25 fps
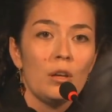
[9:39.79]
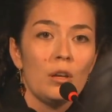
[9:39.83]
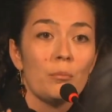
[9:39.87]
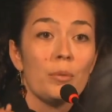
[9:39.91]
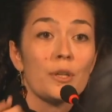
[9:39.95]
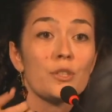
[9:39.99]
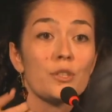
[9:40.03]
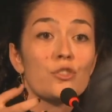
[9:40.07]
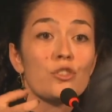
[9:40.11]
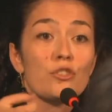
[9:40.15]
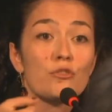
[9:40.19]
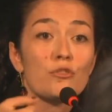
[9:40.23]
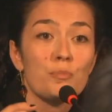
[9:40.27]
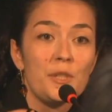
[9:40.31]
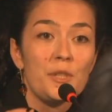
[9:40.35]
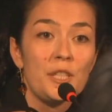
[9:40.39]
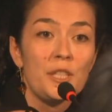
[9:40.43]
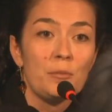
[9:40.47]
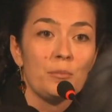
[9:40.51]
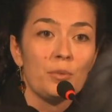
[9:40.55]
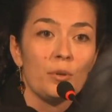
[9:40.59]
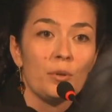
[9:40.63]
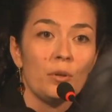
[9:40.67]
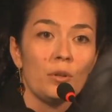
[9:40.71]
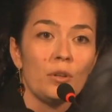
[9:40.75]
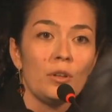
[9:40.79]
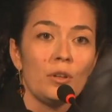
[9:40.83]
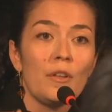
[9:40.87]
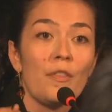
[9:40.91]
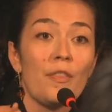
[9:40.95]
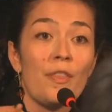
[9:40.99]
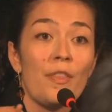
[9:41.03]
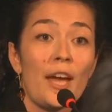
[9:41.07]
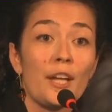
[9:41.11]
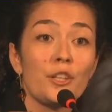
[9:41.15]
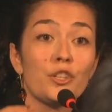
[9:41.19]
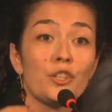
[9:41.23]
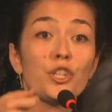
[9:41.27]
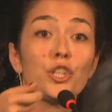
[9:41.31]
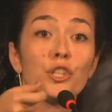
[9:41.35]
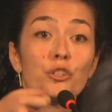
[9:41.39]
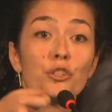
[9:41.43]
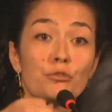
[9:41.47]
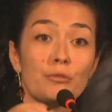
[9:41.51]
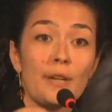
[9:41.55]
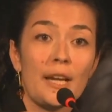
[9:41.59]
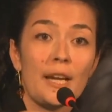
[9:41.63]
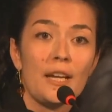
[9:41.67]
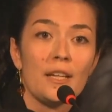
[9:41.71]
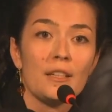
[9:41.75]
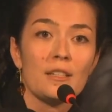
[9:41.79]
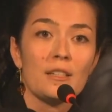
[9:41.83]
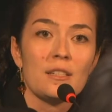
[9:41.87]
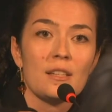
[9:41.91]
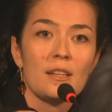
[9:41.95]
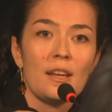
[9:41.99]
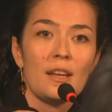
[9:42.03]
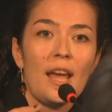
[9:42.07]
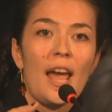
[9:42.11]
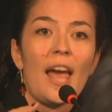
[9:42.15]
bunch of people that curate